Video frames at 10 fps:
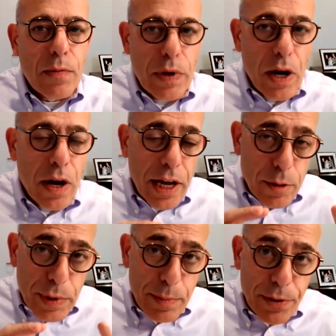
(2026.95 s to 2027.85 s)
We are going
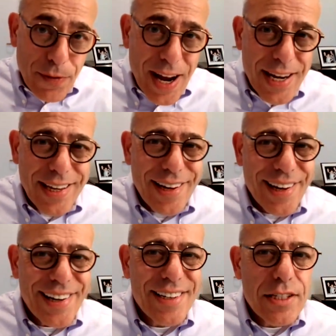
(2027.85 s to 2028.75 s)
to be providing
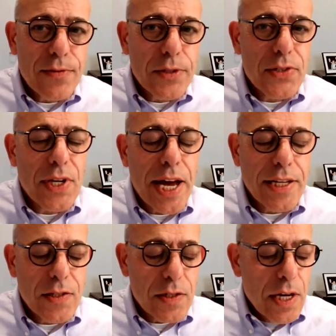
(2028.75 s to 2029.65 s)
guidance for
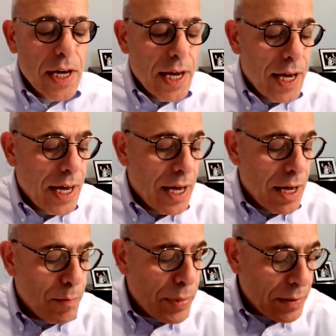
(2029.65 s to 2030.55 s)
sites,
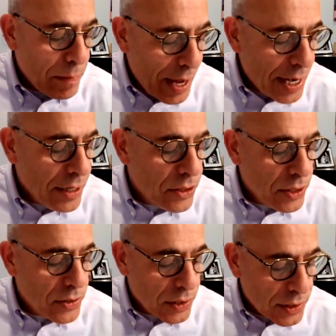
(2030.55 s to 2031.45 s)
but
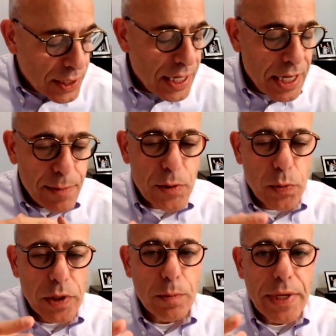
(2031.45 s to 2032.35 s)
managers and
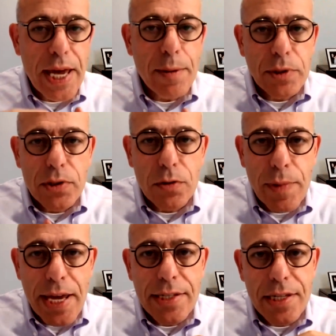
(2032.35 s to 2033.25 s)
teams will be able to
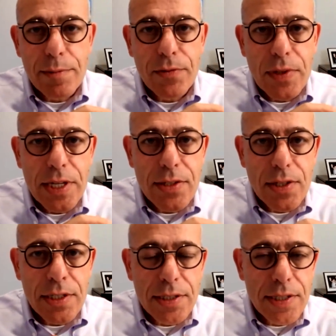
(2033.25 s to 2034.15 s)
make some of
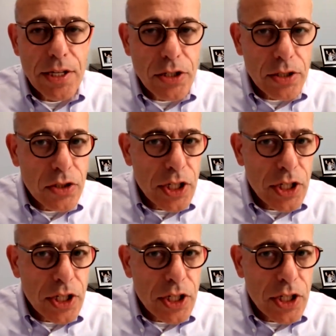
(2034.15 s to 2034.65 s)
these decisions.